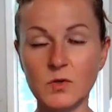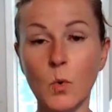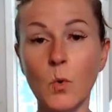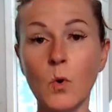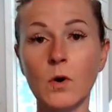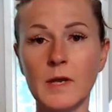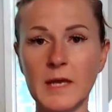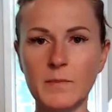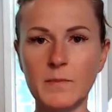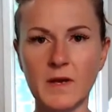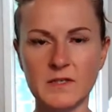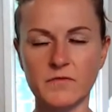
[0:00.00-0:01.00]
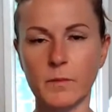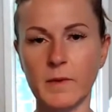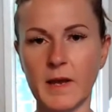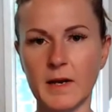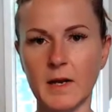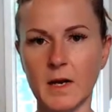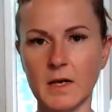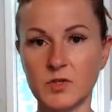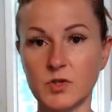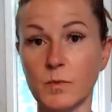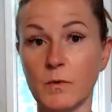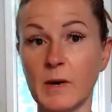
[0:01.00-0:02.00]
or keeping us from getting a
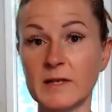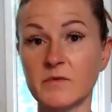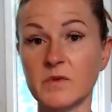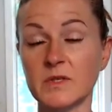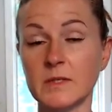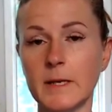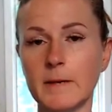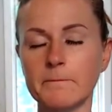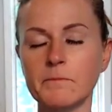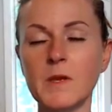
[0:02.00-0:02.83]
super restful sleep.